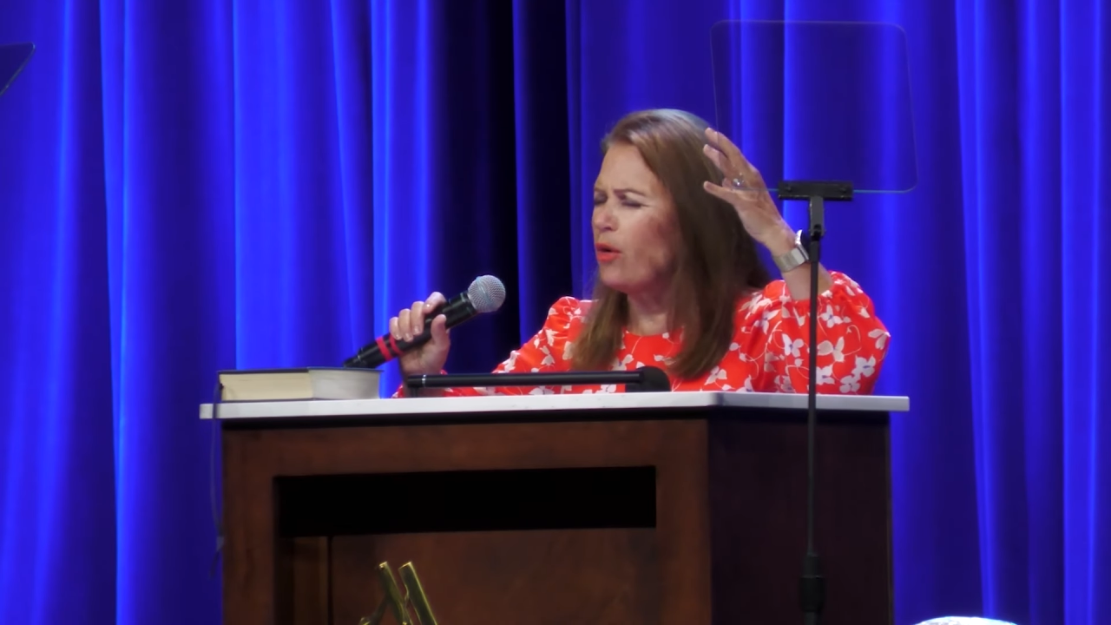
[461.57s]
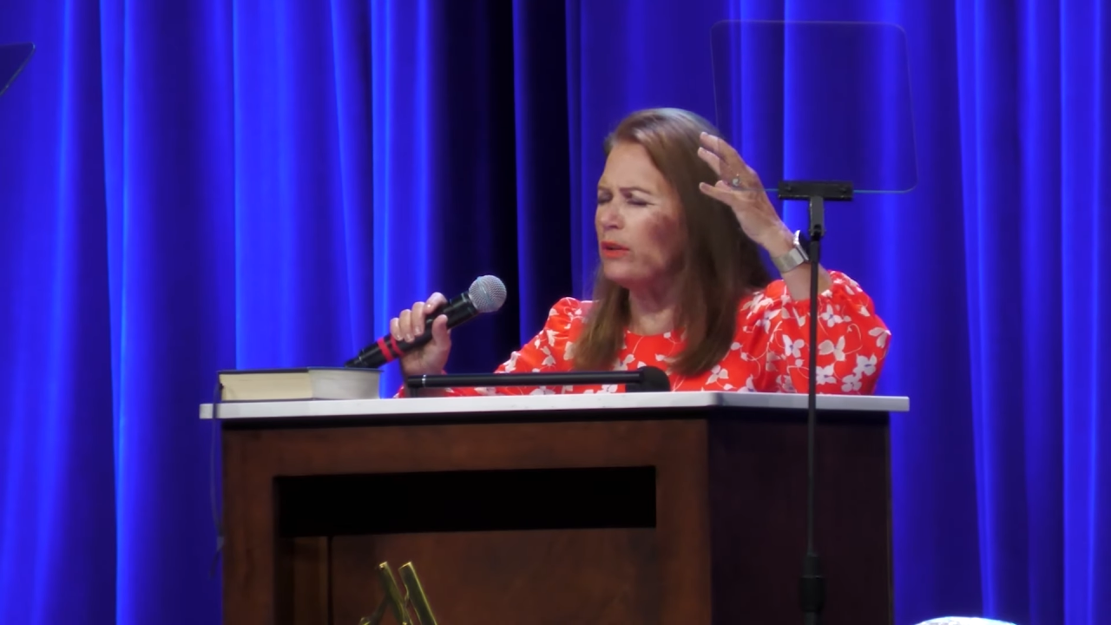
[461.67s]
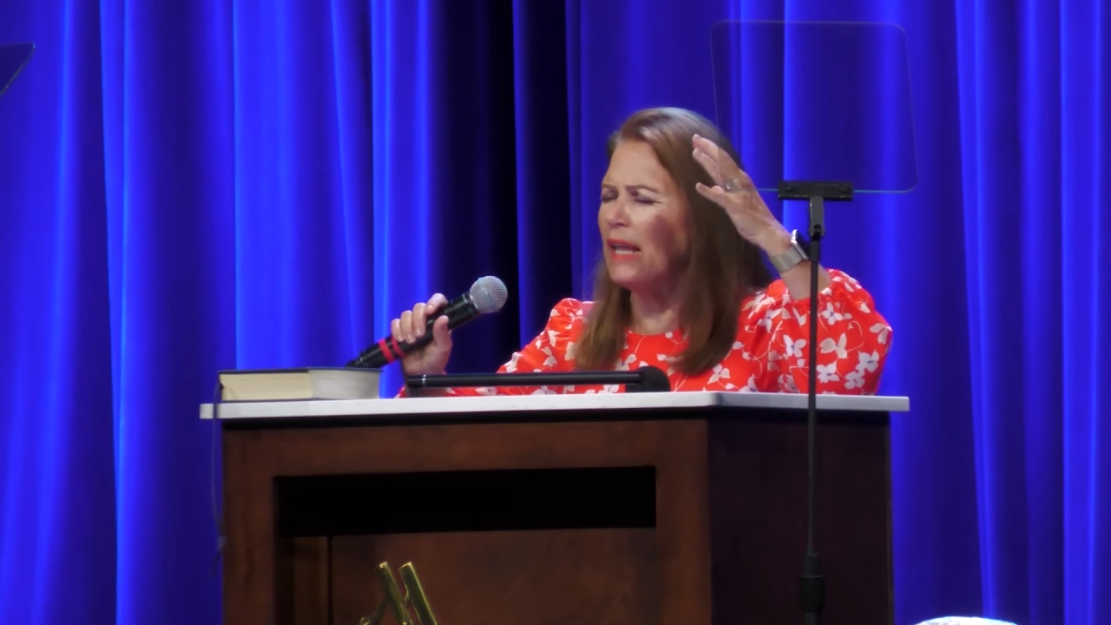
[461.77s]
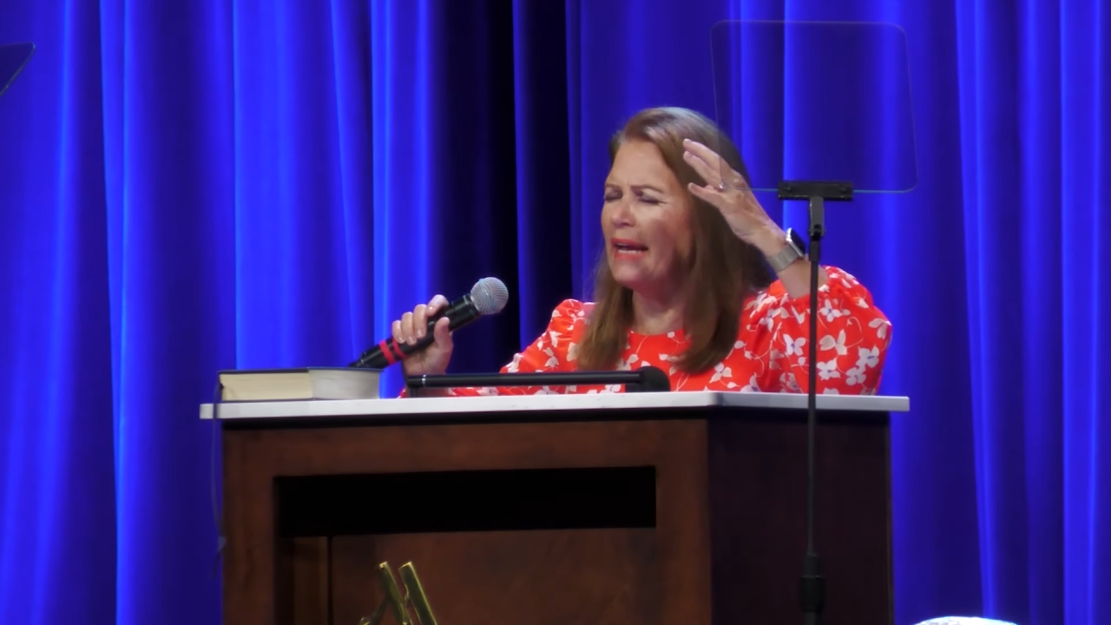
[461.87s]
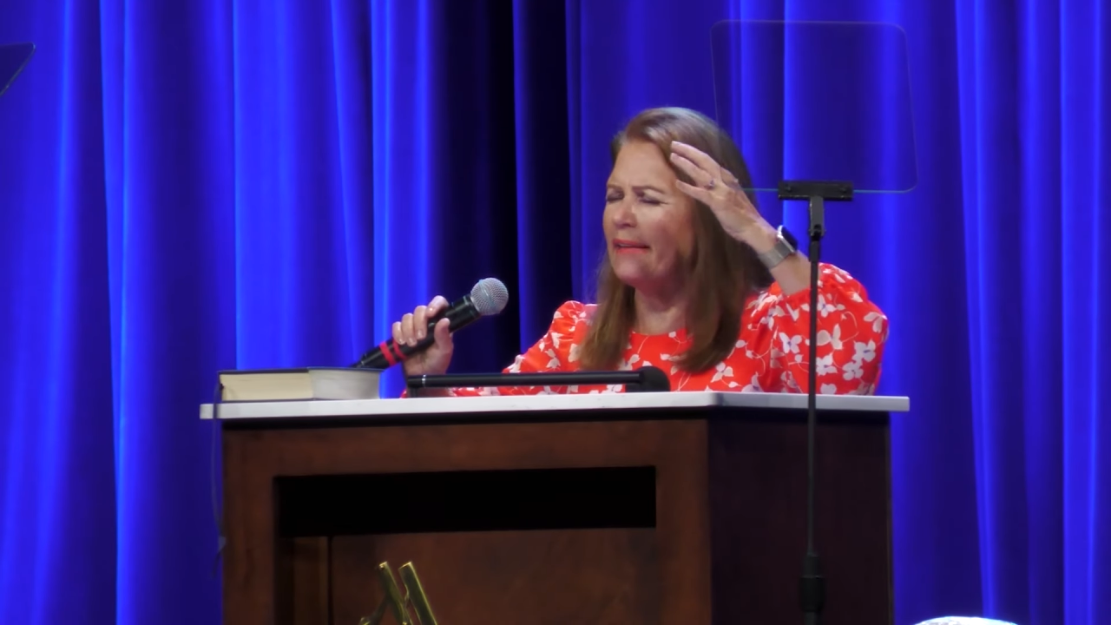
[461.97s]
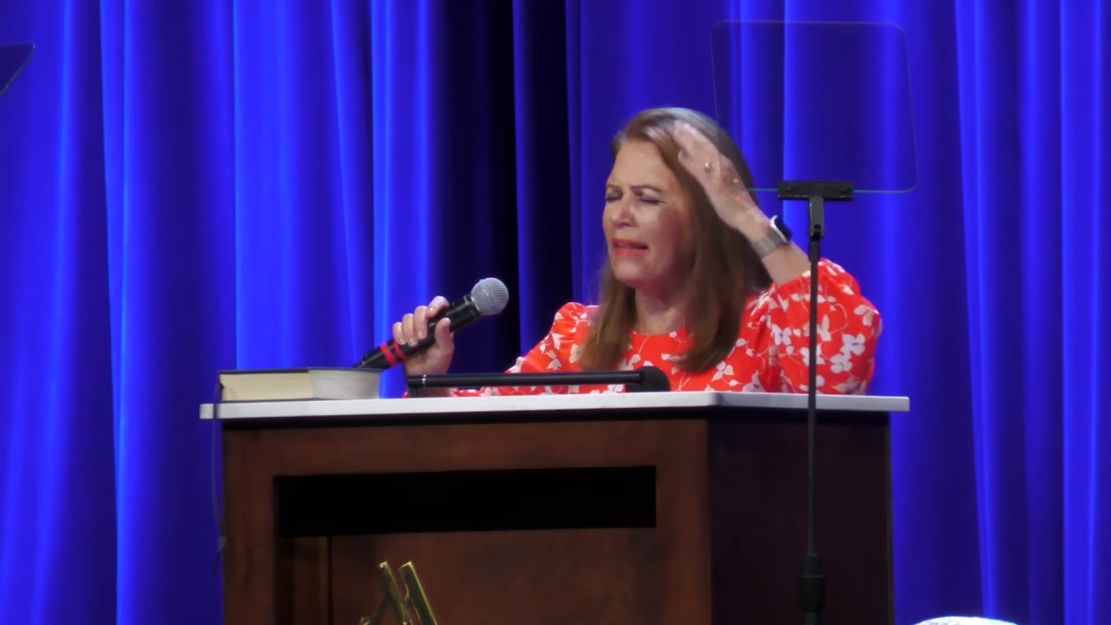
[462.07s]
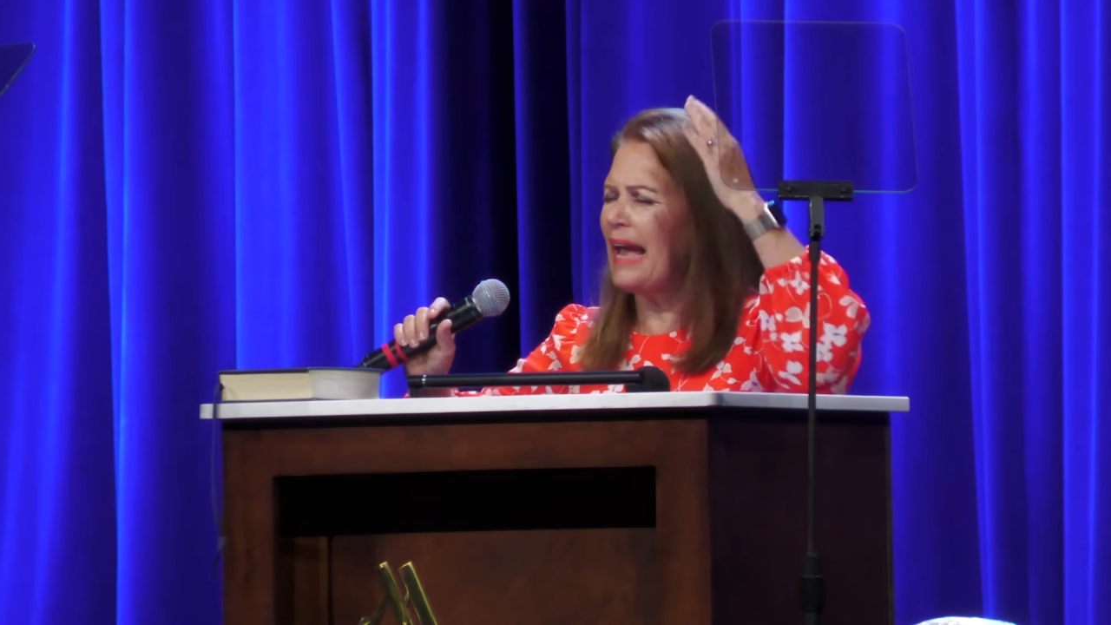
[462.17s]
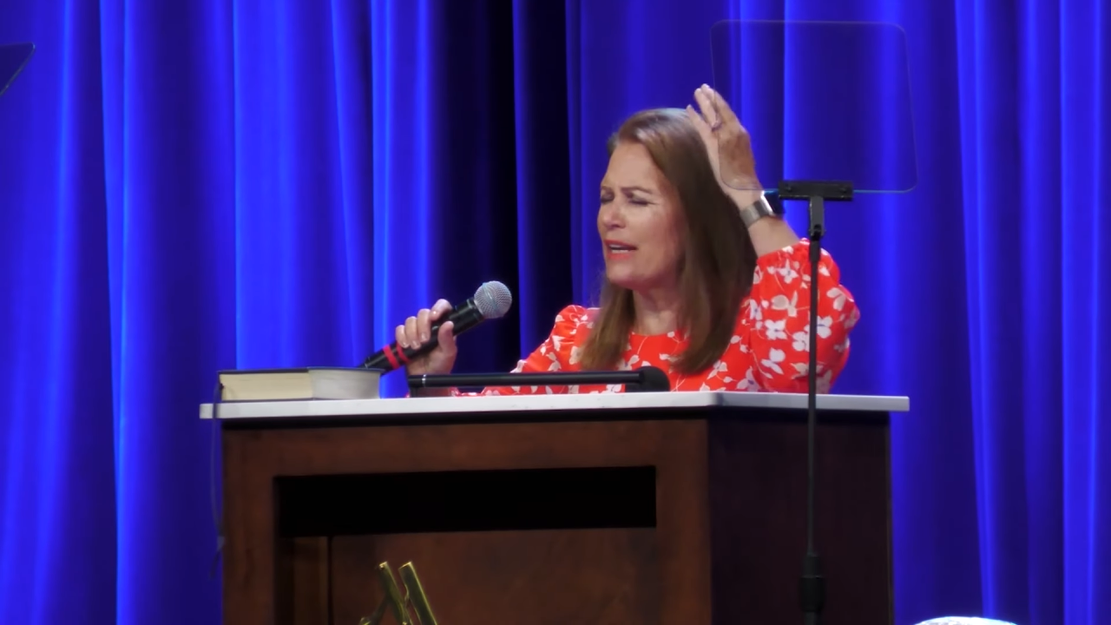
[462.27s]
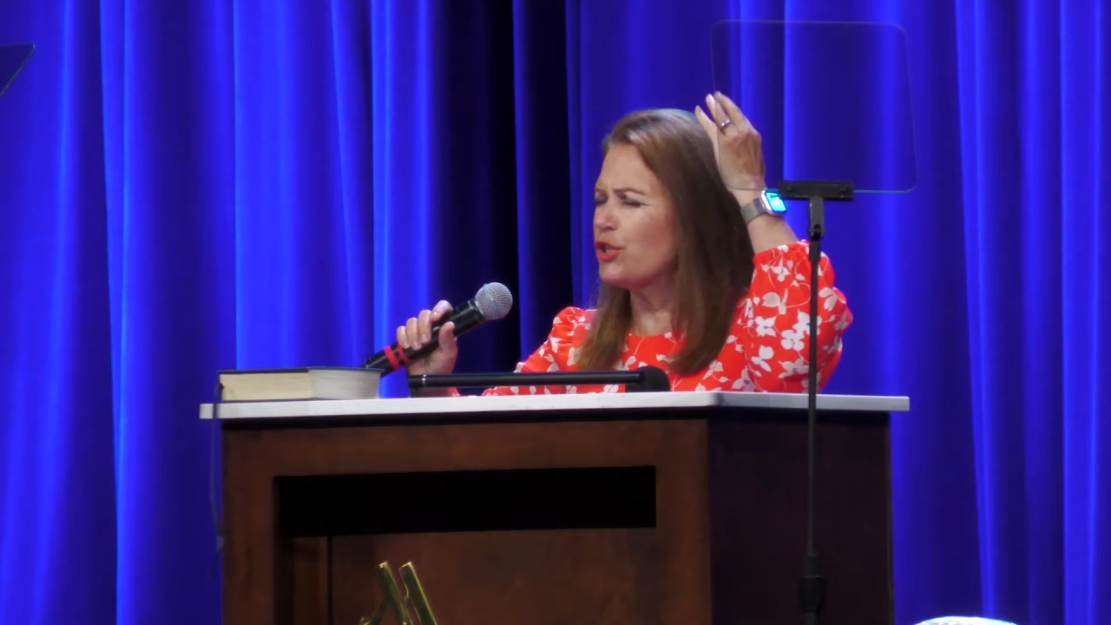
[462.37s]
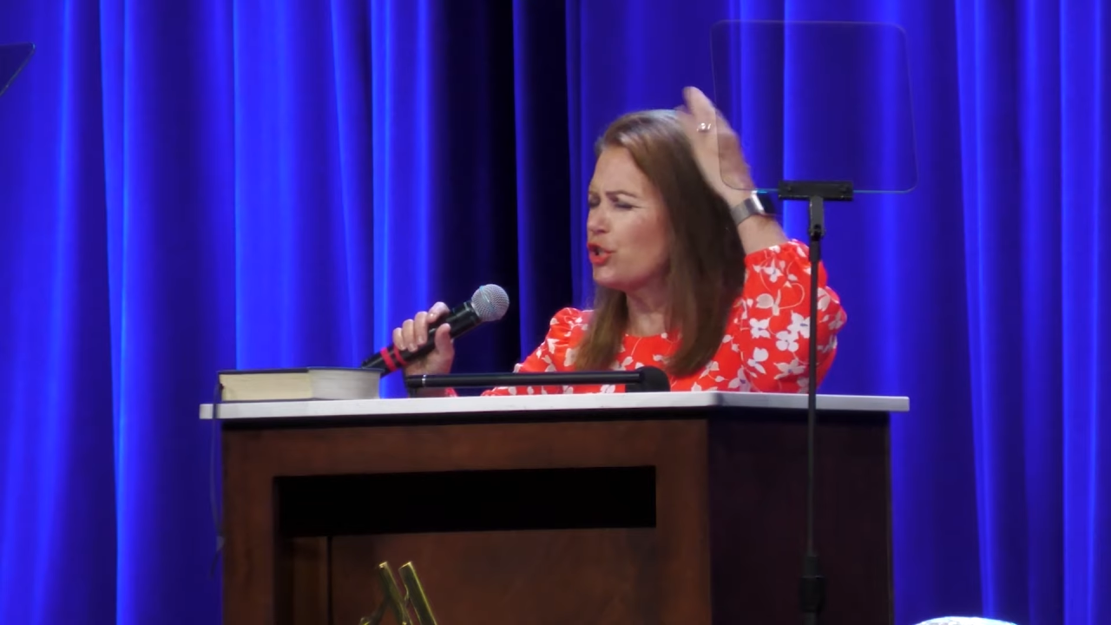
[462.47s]
don't like
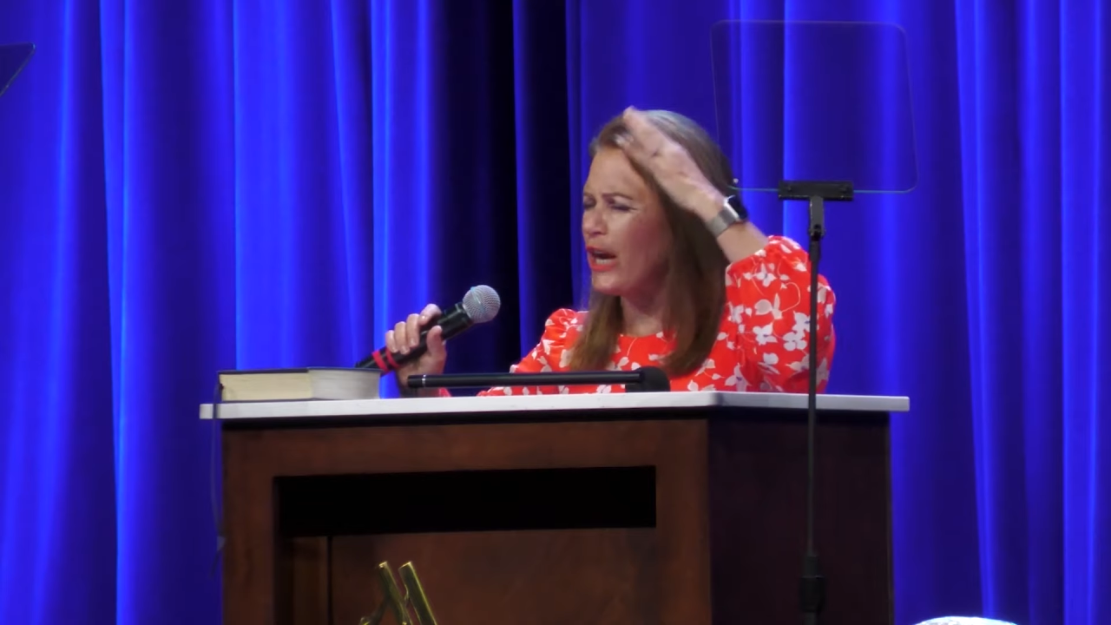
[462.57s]
that.